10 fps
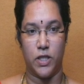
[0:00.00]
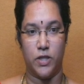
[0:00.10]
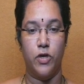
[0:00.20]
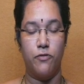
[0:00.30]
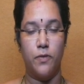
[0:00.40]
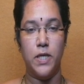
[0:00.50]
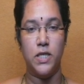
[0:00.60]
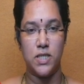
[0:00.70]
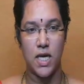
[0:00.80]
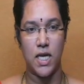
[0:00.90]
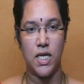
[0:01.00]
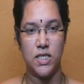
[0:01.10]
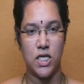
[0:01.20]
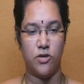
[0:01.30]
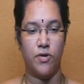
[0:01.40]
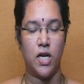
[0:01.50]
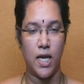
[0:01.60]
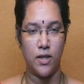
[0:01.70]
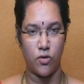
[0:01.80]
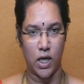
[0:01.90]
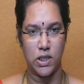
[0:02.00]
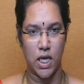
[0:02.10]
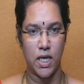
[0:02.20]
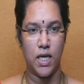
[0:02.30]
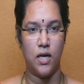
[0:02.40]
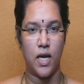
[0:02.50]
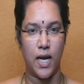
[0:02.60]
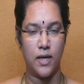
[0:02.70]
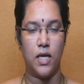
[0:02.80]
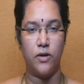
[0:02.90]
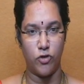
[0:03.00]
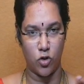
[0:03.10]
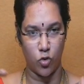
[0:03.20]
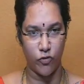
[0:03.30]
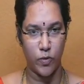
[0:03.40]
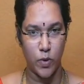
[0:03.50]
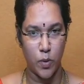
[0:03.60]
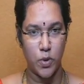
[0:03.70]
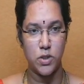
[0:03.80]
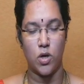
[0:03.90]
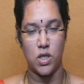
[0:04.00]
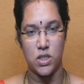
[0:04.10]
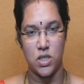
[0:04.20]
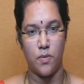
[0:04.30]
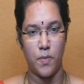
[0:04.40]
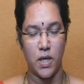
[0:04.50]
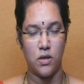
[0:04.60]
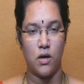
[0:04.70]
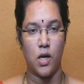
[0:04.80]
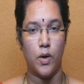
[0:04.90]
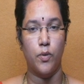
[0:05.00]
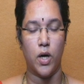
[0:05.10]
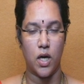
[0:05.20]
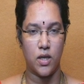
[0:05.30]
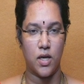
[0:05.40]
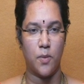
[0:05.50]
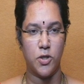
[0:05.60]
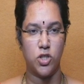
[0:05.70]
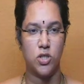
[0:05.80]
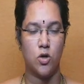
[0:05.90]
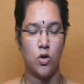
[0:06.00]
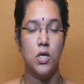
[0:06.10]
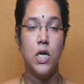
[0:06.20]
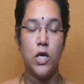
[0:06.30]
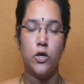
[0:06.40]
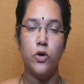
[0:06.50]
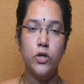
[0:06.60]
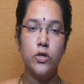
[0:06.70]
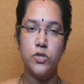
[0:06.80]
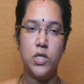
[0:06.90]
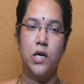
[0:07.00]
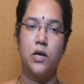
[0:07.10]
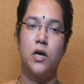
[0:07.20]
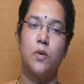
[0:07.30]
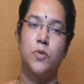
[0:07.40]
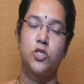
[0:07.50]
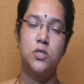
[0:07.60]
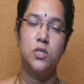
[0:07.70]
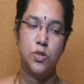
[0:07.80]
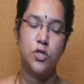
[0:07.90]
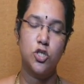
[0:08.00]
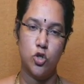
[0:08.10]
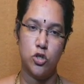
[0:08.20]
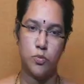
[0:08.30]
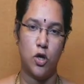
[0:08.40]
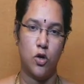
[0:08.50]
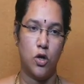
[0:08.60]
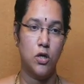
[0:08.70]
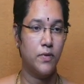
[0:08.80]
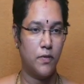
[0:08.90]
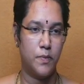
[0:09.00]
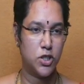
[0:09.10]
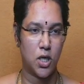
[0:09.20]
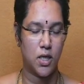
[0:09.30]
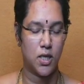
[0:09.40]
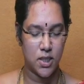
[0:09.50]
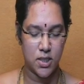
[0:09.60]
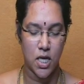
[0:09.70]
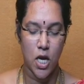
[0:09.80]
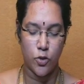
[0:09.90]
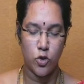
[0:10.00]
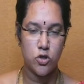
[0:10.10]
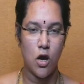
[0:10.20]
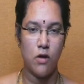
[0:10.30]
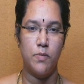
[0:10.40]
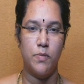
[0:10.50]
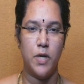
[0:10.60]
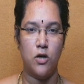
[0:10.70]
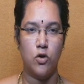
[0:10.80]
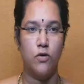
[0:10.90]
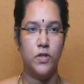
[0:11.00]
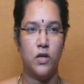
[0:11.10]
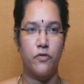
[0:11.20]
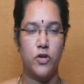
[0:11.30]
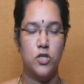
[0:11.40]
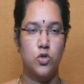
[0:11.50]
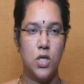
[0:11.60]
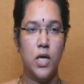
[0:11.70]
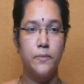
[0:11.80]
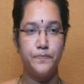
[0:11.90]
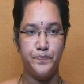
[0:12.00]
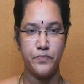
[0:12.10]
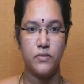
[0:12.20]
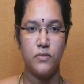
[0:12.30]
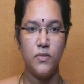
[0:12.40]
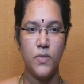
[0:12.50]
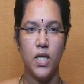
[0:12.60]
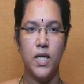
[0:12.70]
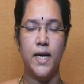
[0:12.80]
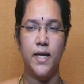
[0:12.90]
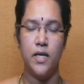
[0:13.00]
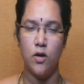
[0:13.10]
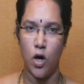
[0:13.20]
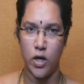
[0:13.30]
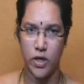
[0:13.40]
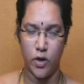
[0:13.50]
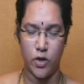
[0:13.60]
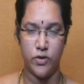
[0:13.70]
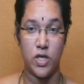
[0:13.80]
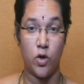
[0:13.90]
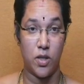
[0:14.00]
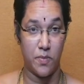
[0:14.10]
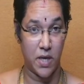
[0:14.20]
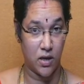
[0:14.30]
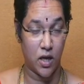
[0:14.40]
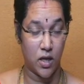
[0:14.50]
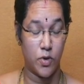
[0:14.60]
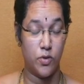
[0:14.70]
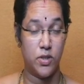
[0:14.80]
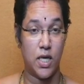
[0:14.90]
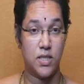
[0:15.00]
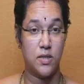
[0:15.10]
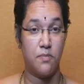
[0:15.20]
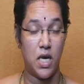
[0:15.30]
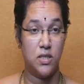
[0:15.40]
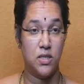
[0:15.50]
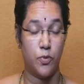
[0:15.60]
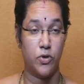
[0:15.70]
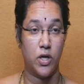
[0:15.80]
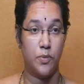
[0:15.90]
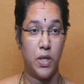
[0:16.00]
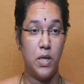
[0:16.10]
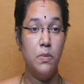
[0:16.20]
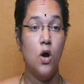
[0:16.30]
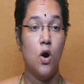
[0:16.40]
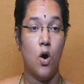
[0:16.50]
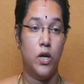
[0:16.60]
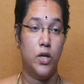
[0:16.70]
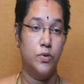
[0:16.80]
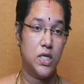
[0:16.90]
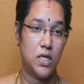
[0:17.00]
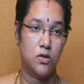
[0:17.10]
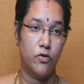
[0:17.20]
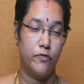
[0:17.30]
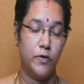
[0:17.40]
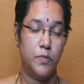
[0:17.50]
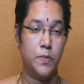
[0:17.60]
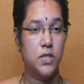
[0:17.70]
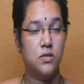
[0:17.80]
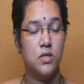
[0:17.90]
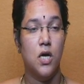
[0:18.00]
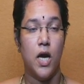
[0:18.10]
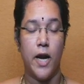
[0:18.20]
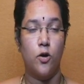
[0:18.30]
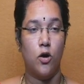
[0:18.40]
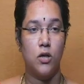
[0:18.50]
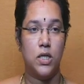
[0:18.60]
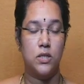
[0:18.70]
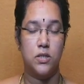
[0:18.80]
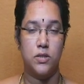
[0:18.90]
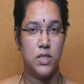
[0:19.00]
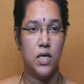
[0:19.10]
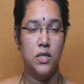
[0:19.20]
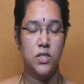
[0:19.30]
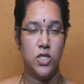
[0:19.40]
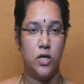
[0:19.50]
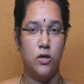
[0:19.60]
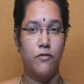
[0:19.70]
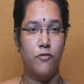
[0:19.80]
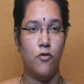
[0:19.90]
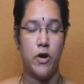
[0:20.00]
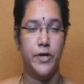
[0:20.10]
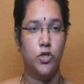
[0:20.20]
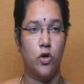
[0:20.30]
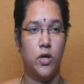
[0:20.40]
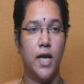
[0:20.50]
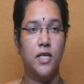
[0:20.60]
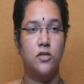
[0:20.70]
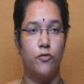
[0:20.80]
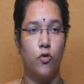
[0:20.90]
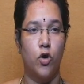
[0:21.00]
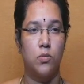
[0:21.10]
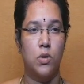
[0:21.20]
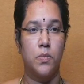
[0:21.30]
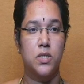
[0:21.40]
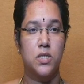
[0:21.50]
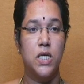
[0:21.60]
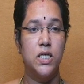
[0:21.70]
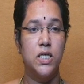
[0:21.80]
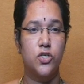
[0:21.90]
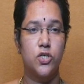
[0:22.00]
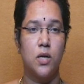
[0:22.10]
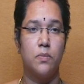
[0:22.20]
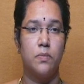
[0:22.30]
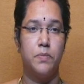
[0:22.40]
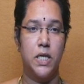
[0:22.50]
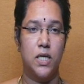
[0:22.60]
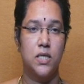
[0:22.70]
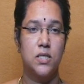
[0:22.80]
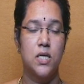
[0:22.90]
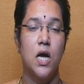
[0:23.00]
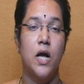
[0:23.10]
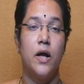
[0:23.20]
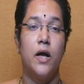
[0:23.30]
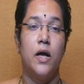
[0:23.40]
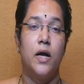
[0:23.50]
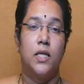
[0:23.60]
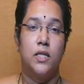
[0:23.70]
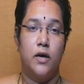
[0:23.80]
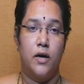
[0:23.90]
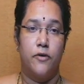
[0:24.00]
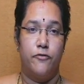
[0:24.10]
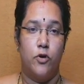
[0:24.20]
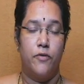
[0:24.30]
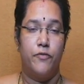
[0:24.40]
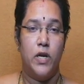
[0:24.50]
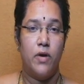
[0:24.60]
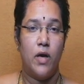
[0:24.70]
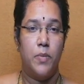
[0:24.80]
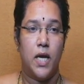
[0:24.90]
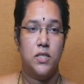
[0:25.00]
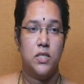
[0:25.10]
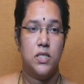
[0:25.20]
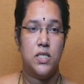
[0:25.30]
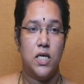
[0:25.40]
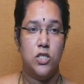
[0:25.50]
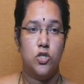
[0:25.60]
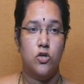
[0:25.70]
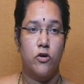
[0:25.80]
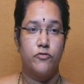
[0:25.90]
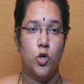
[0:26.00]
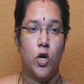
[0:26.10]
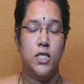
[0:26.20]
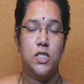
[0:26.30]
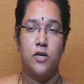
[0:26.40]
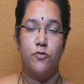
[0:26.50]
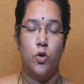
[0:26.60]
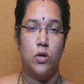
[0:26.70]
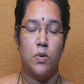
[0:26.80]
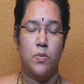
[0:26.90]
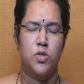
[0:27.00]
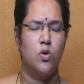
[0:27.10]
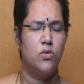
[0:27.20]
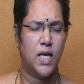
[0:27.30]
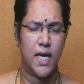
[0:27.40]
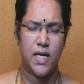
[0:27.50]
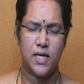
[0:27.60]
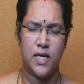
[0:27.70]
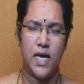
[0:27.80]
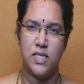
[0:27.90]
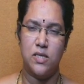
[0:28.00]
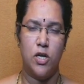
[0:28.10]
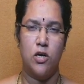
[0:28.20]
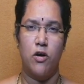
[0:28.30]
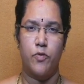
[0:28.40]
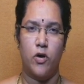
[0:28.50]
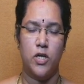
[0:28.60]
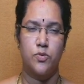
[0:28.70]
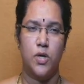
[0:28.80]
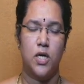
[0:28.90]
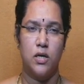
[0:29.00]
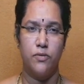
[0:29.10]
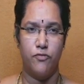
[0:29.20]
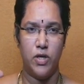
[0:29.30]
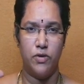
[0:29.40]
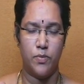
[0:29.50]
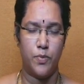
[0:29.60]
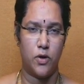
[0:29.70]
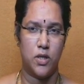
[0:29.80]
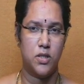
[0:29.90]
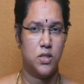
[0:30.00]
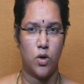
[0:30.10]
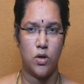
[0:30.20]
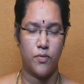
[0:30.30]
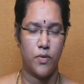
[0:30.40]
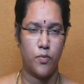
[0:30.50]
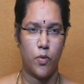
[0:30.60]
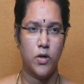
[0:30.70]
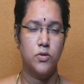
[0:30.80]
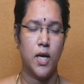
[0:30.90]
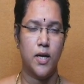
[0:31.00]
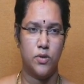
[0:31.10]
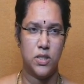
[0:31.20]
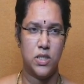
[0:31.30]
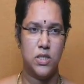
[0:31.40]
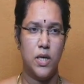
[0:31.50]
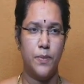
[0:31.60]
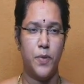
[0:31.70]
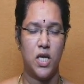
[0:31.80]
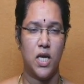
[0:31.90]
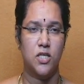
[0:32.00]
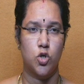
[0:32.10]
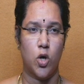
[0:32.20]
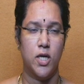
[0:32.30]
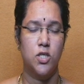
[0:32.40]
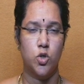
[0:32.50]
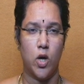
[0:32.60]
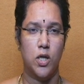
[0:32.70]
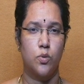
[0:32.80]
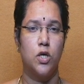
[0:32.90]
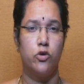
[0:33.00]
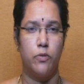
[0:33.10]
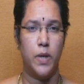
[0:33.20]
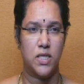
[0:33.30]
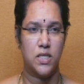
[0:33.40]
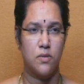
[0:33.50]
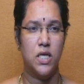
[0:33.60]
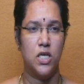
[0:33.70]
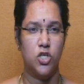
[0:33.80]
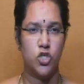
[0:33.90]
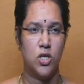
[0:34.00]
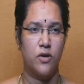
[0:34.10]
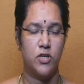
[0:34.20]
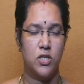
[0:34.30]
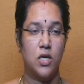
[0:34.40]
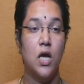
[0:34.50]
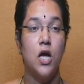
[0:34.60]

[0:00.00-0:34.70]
We will be designing in such a manner either rectangle, and then for the roofing purpose what is the material what are the dimensions and all. According to standard dimensions, these were suitable or not we will be studying. Yes, those all will be undergone with reference to the girder, or you are using on the main using as a main supported beam, or using as a roofing purpose, and all that is the study of long and short. Next, flooring members. In industrial buildings, the prefabricated is consist of joints and flooring members. So directly assembling of products, we are telling products whatever what, and this is the precast joint way you will be assembling each and everything.